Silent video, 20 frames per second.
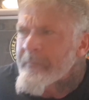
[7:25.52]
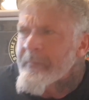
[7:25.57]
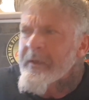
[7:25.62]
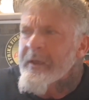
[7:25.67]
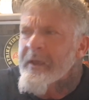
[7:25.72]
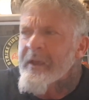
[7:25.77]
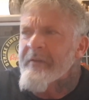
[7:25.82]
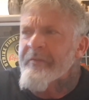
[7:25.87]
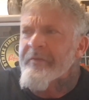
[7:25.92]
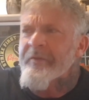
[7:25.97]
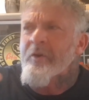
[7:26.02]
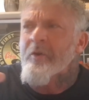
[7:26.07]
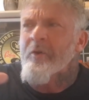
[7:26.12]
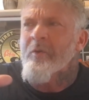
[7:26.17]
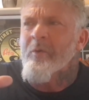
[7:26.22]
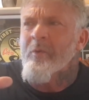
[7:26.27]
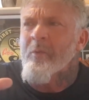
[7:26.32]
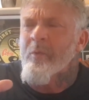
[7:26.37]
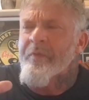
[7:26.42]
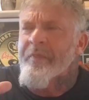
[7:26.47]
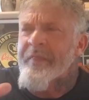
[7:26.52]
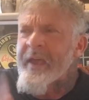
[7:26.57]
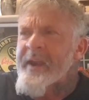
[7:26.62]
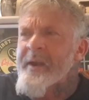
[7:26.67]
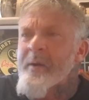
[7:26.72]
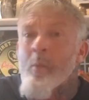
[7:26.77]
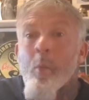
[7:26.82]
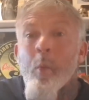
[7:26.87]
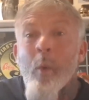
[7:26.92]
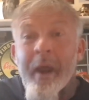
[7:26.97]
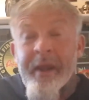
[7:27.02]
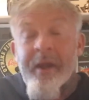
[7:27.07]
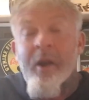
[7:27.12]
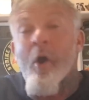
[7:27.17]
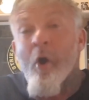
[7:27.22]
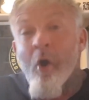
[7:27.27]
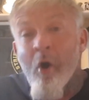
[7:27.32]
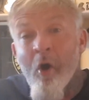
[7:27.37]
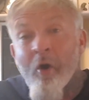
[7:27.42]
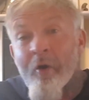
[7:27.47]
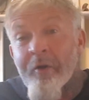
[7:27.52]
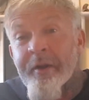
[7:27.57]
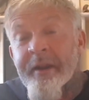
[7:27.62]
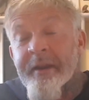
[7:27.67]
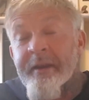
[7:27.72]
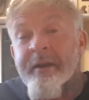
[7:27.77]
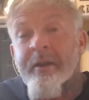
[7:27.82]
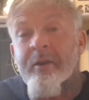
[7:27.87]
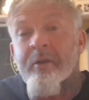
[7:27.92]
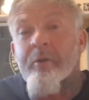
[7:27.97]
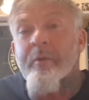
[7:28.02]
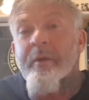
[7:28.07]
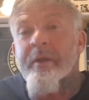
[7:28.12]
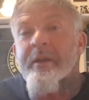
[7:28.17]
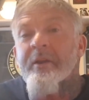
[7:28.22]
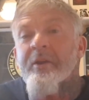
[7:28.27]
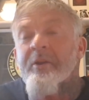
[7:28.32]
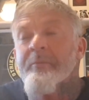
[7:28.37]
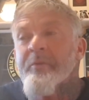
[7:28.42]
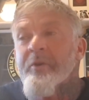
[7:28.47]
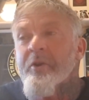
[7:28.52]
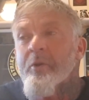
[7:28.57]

If you then went on in the curriculum,